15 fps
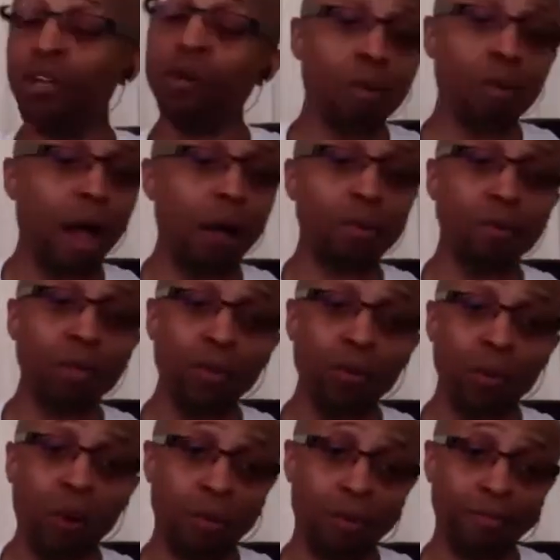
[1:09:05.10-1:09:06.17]
you
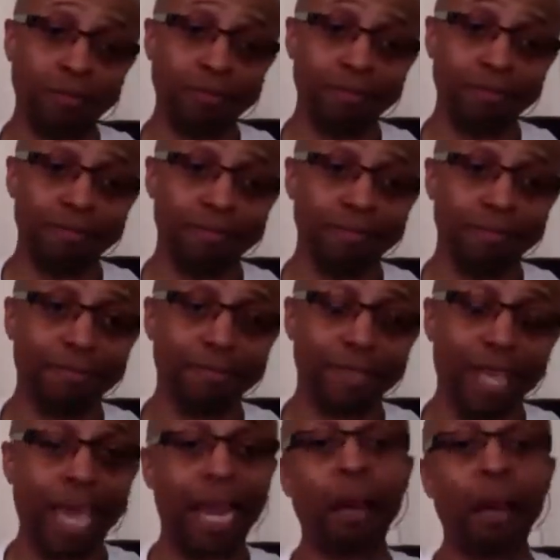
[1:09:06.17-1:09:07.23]
probably won't.
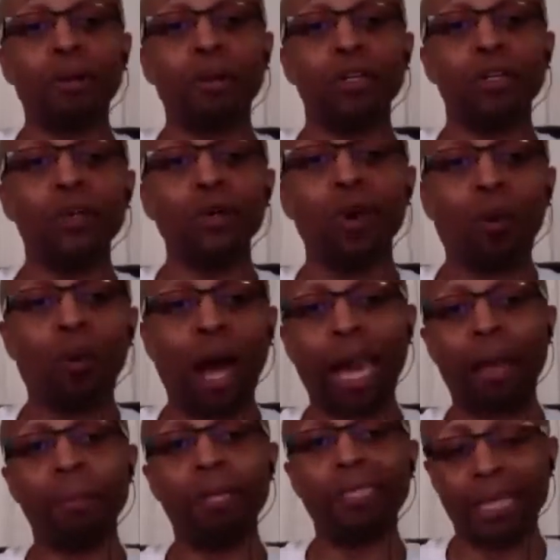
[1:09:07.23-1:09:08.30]
And I'm going to do it
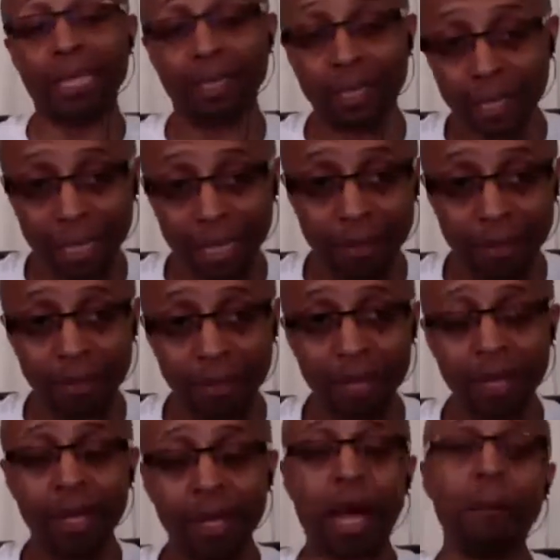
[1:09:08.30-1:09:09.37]
while I'm asleep.
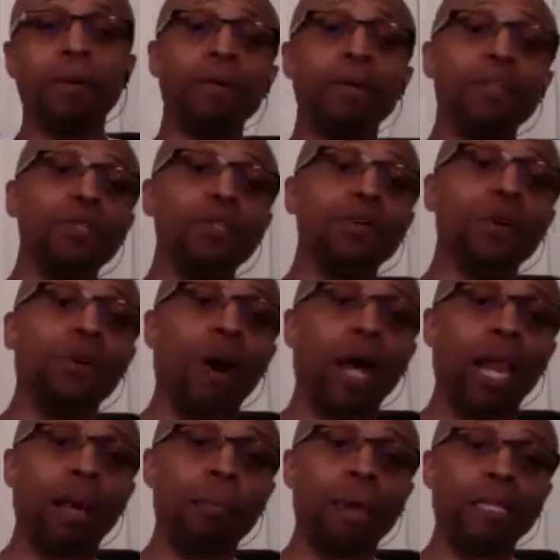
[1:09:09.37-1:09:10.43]
I'm going to do it
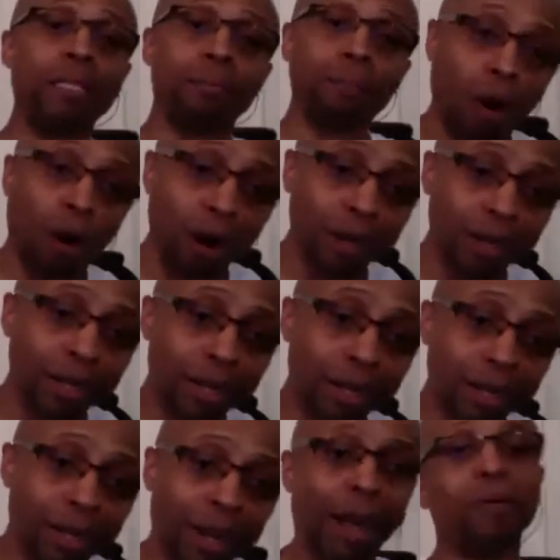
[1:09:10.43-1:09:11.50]
while I'm at the park.
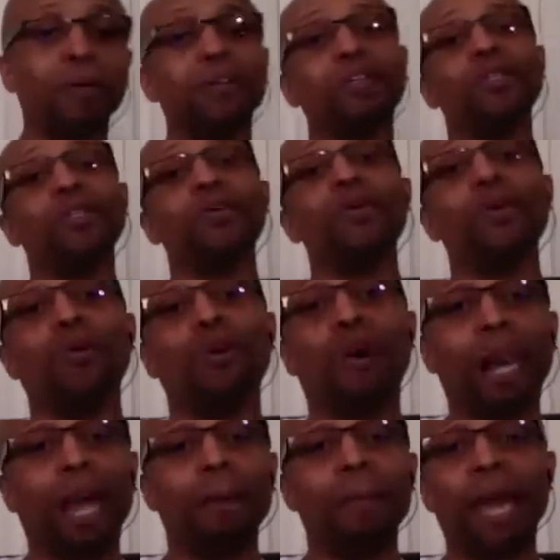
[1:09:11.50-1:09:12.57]
I'm going to do it
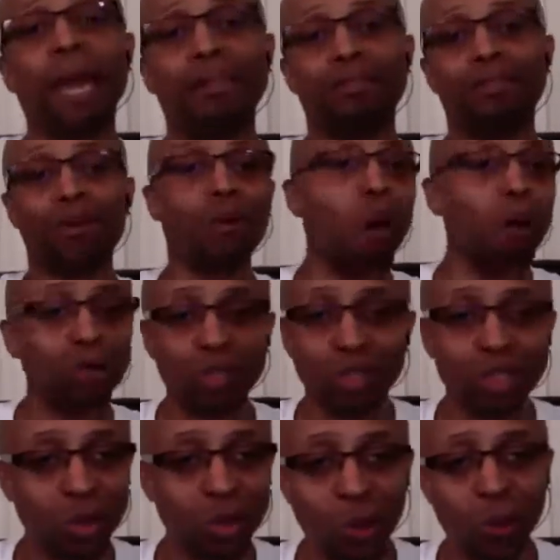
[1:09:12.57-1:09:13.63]
while I'm at the
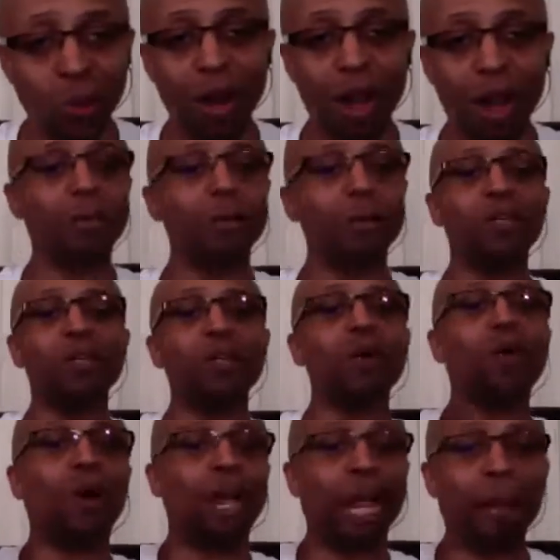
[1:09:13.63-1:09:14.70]
grocery store. I'm going to
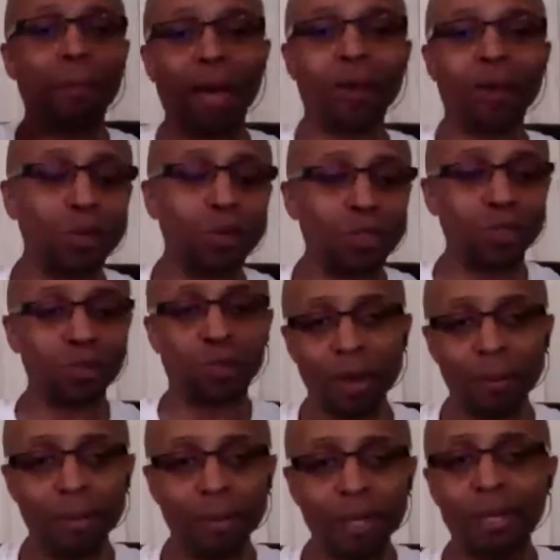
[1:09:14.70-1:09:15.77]
do it while I'm out on the
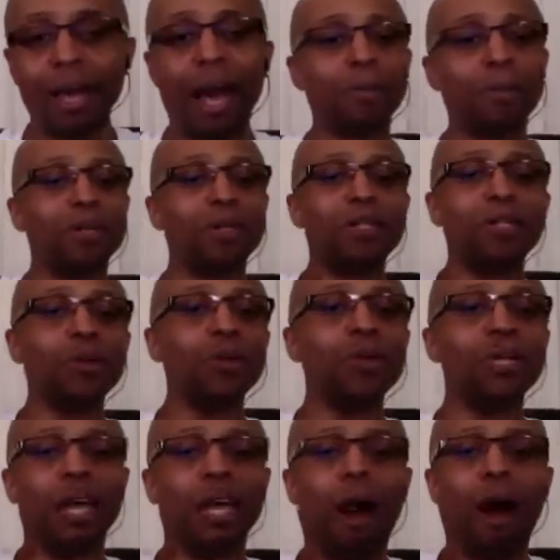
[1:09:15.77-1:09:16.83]
strip. I'm going to
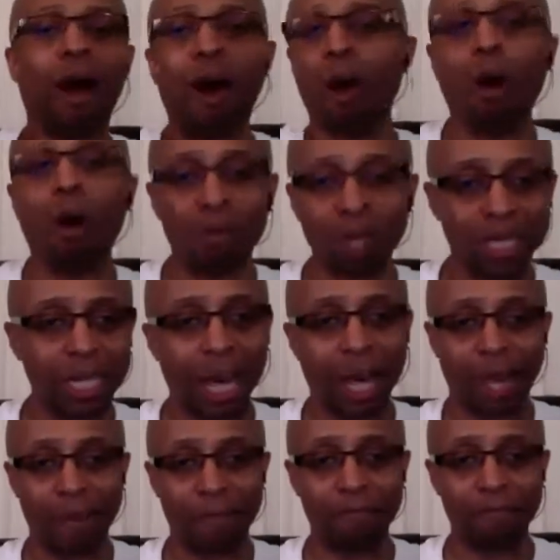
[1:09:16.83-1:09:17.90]
do it all the
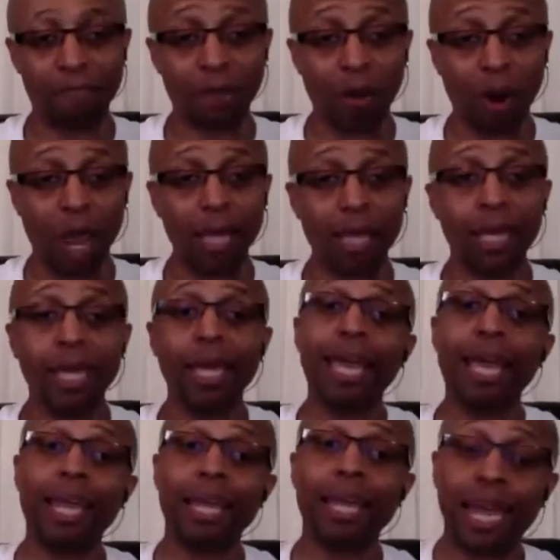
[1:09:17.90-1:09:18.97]
time, right?
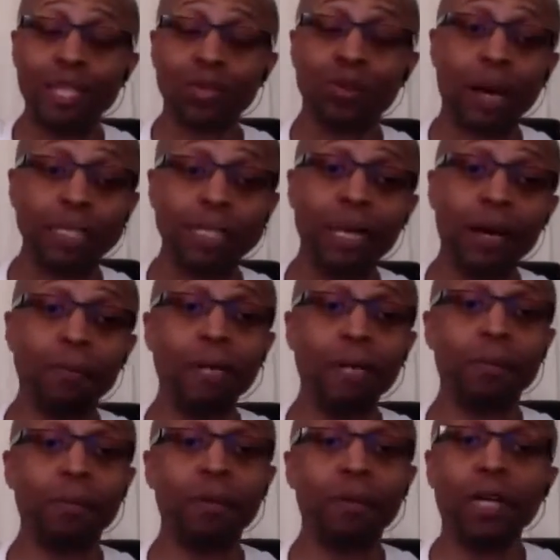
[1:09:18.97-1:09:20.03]
And that's why I tell
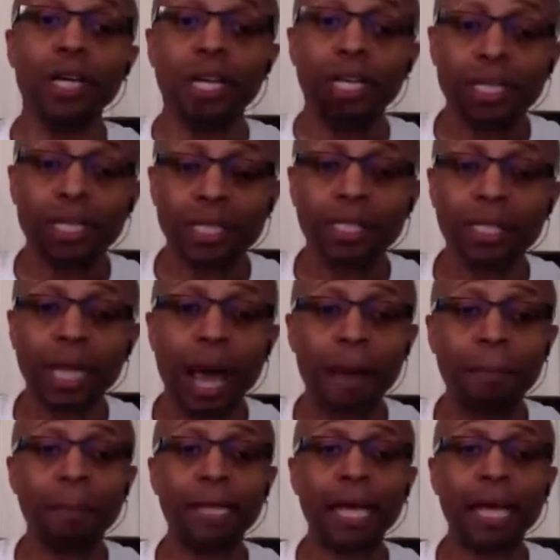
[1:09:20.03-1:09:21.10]
people,
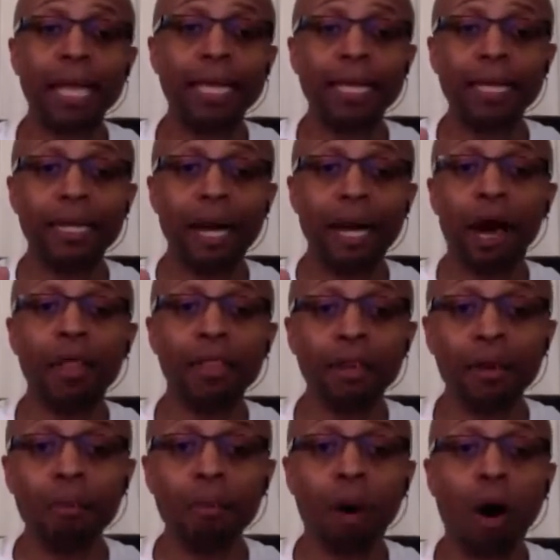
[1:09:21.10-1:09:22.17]
stop letting
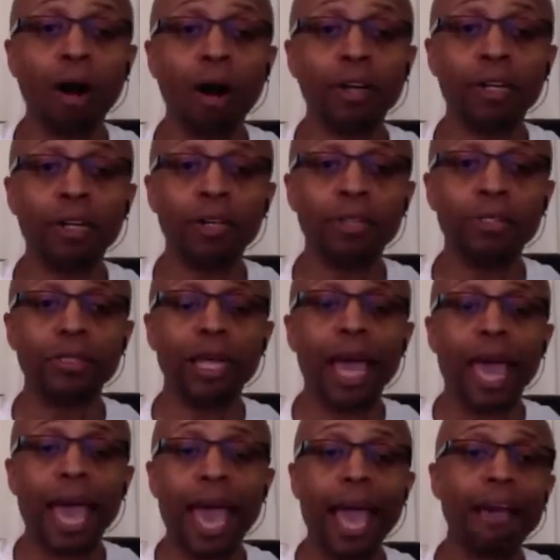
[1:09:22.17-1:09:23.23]
other marketers
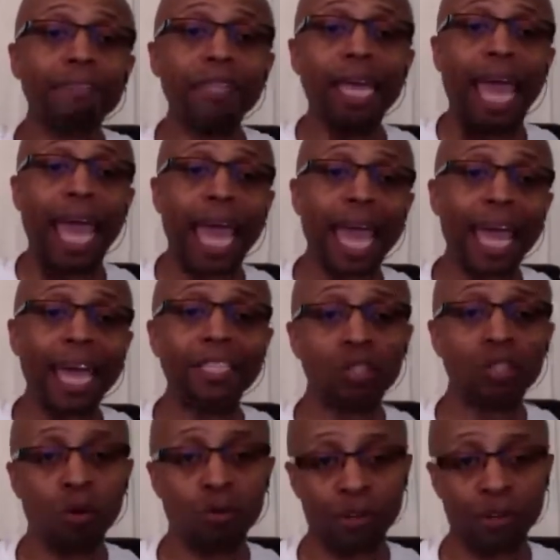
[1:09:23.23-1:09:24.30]
have the
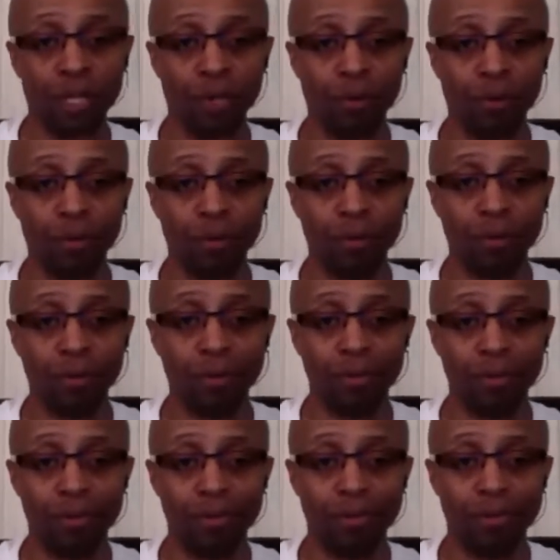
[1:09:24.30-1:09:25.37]
edge over you.
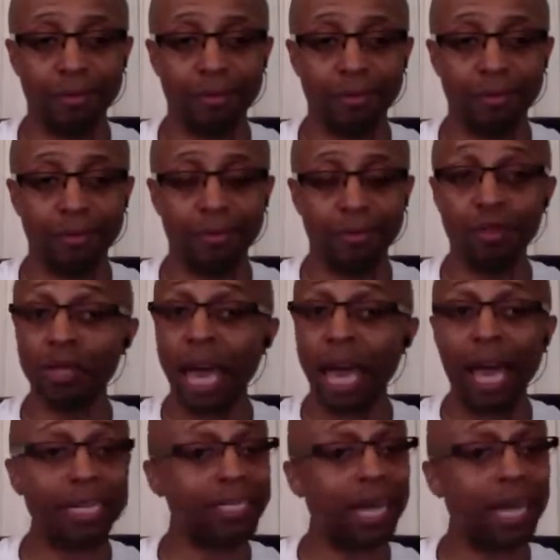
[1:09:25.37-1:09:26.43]
You
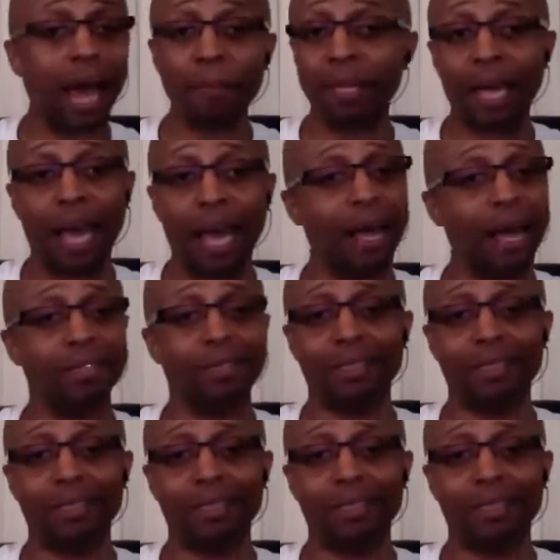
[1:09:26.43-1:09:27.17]
got to stop it, guys.